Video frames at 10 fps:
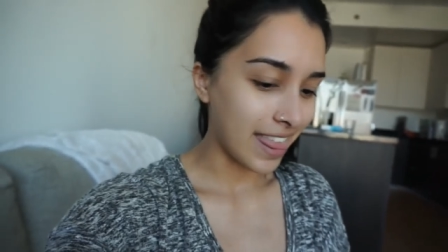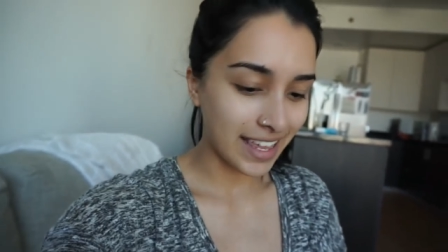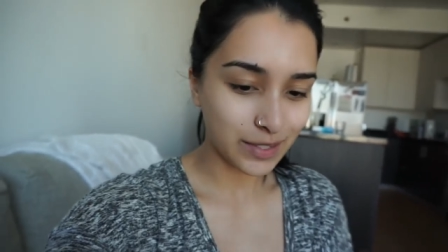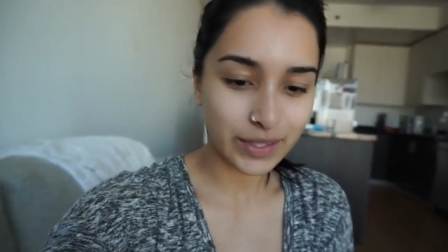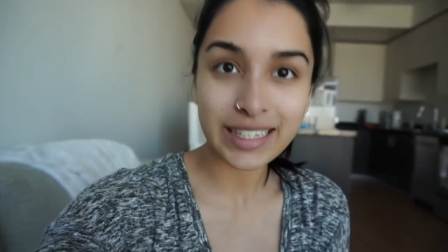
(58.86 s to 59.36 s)

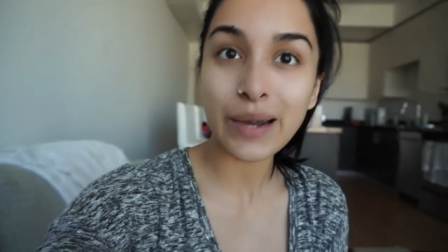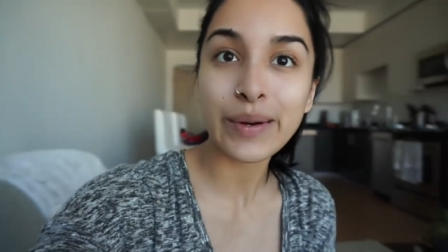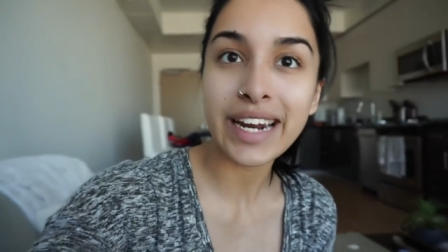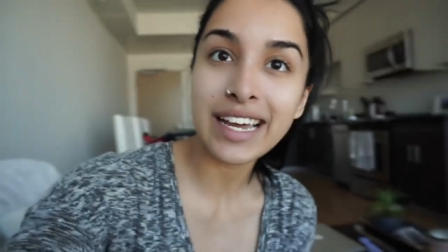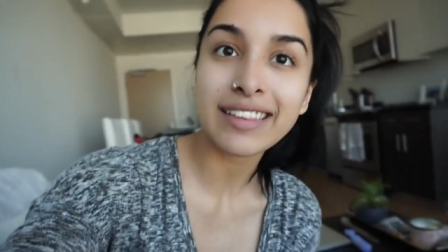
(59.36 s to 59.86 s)
that's what's
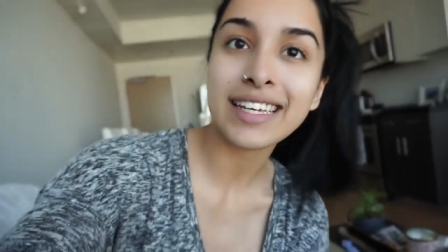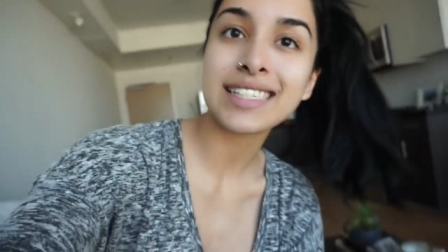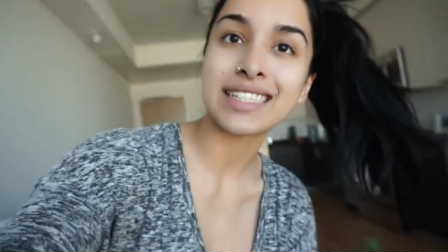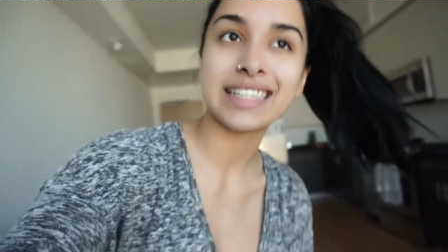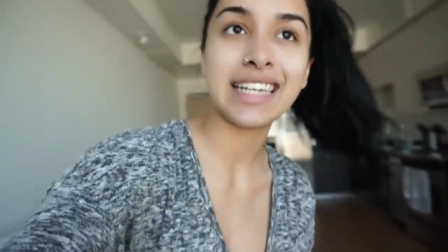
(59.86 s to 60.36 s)
going on.
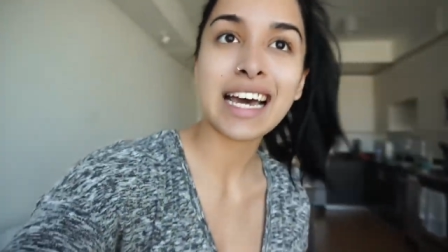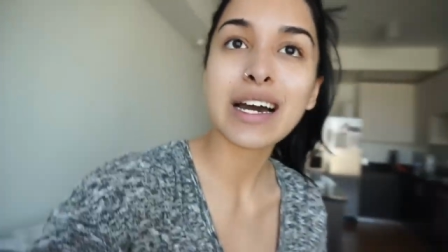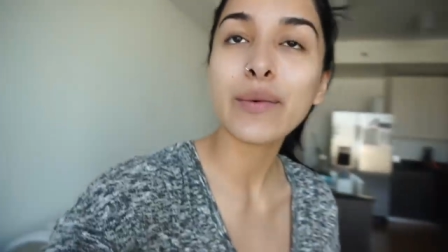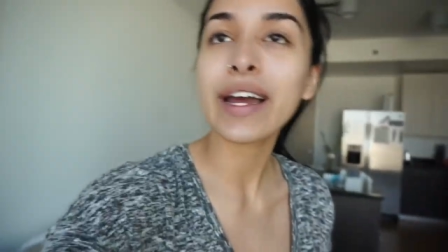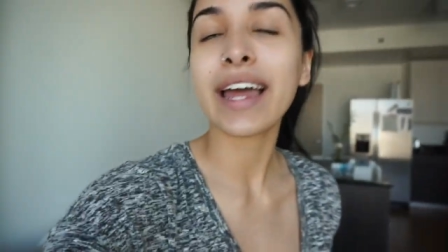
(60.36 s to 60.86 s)
Let's do
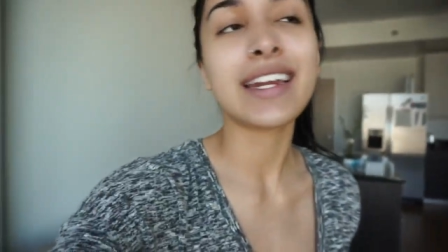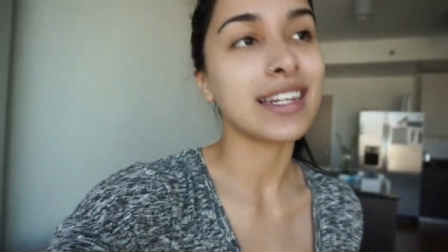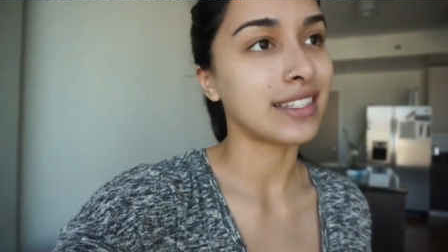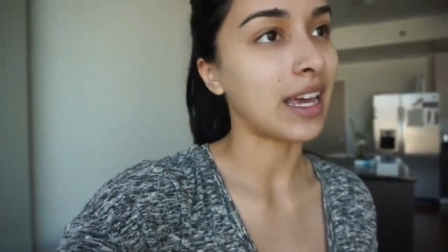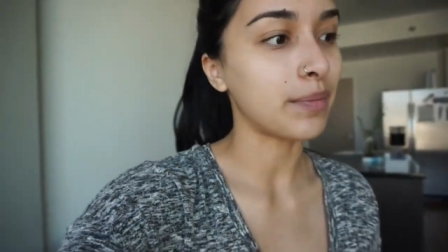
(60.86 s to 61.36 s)
it. I need
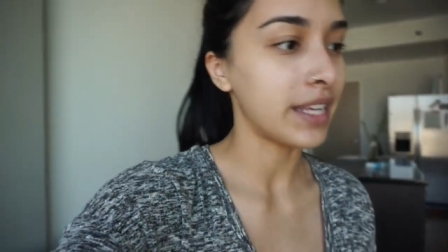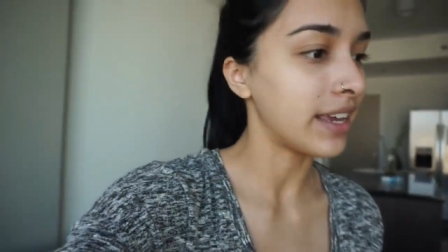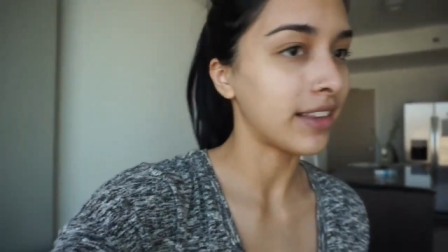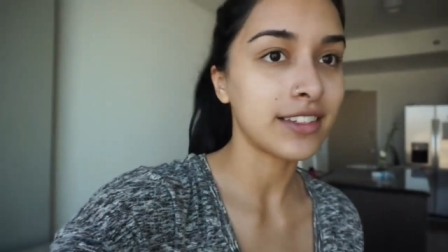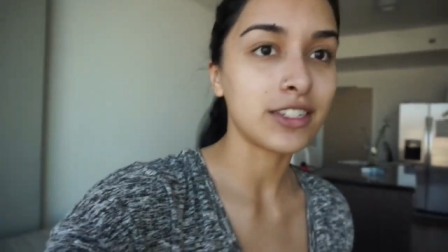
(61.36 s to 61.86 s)
to stop
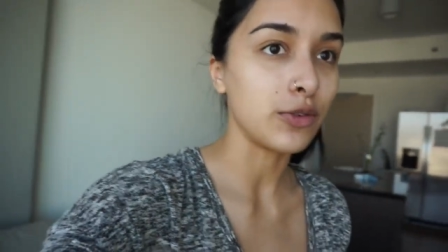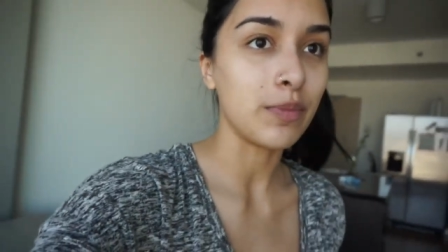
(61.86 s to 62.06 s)
saying let's do